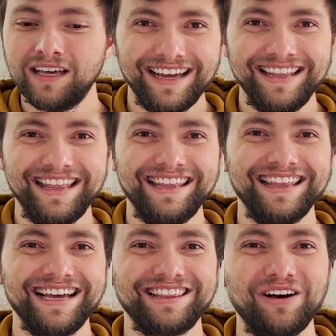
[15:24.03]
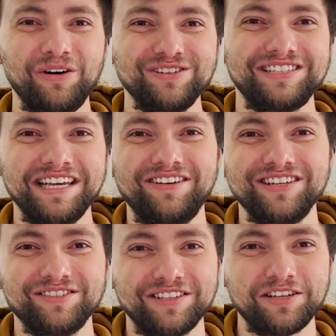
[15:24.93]
And then, like, the whole
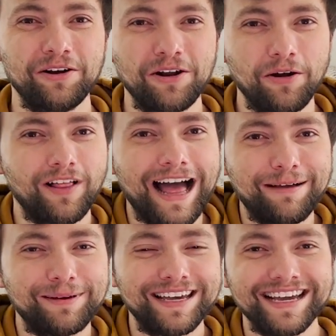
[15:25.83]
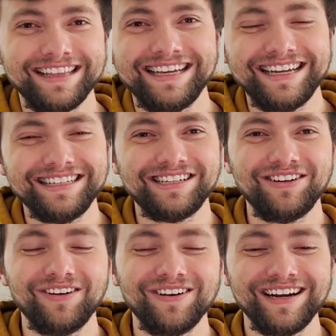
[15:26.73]
sequence with Todou clapping and then
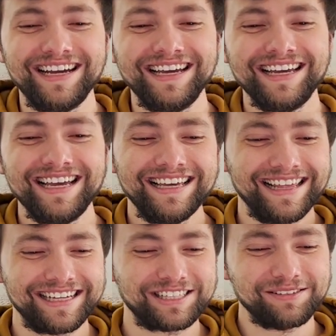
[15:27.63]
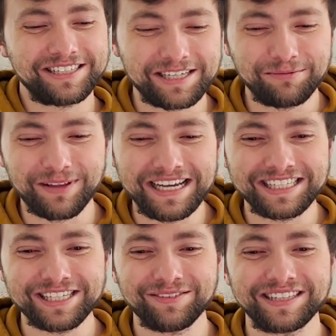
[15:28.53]
Itadori, like, switching
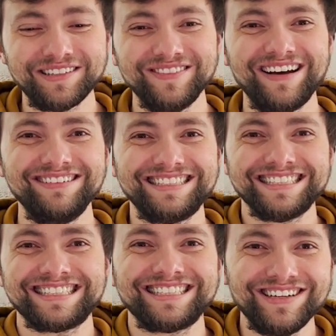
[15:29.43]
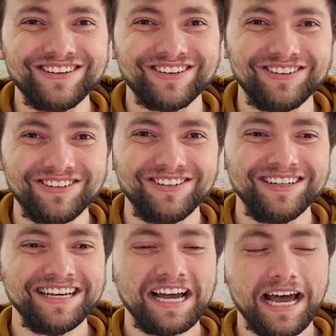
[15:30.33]
places with them, that was just so
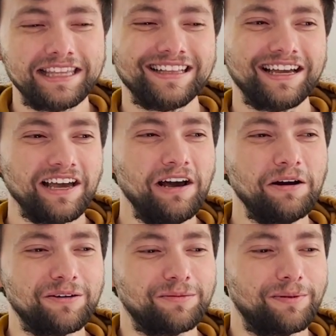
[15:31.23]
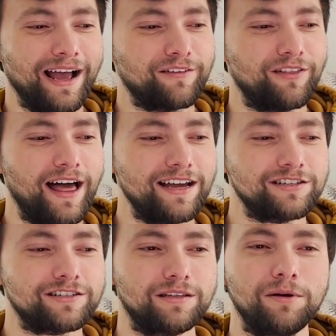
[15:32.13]
cool. And they're like, oh, Black
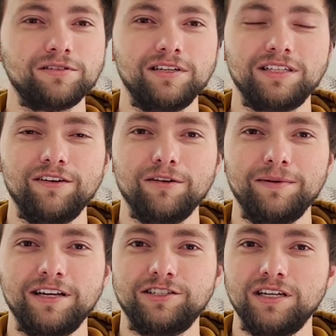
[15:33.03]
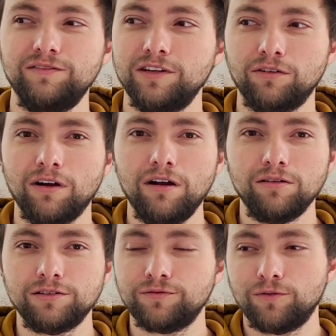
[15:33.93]
Flash, the most it's ever been achieved in a
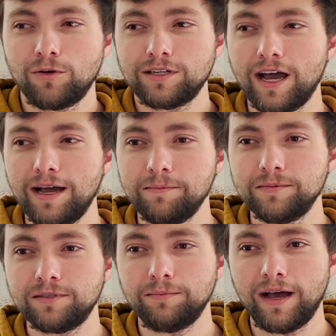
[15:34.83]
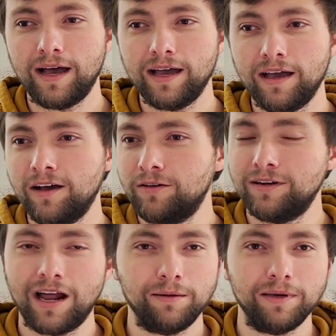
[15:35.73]
row is four times by uh,
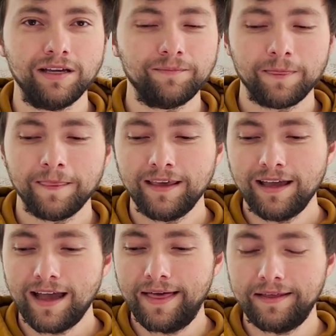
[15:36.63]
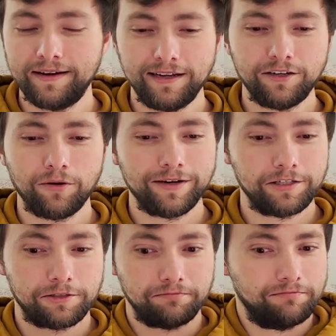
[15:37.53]
Nanami. And then Itadori
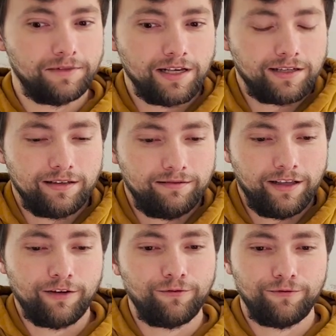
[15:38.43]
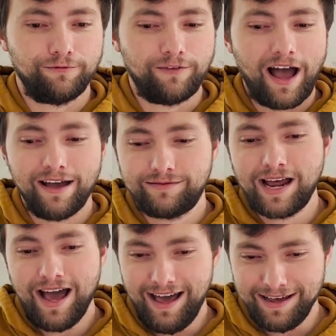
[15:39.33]
just does it, like, five
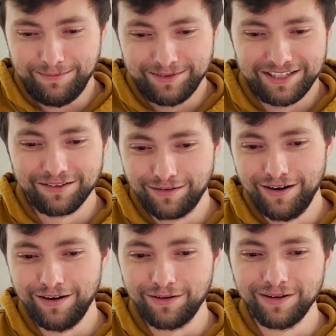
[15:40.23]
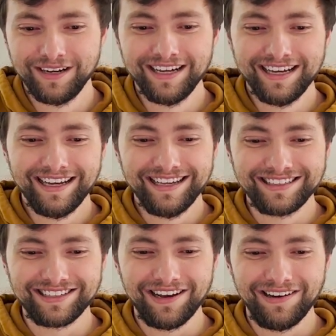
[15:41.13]
times in a row.
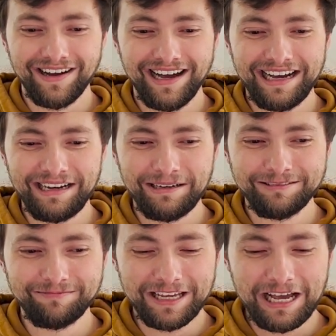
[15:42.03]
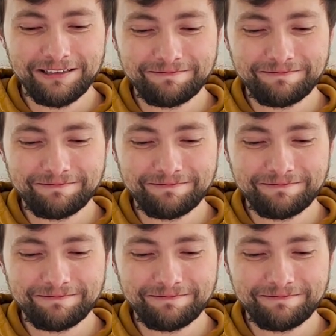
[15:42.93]
So, um, yeah.